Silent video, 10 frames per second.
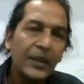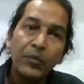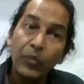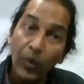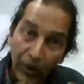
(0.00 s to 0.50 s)

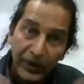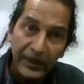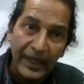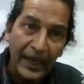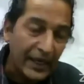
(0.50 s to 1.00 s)
More than
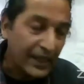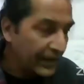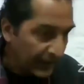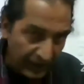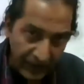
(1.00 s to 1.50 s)
that,
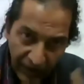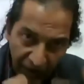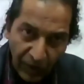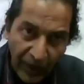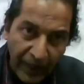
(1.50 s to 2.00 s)

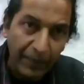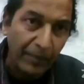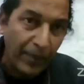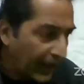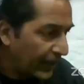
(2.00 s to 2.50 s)
so I come
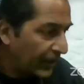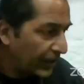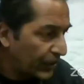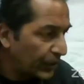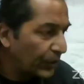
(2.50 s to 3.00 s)
back
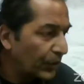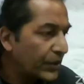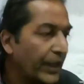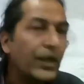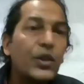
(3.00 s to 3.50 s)
to say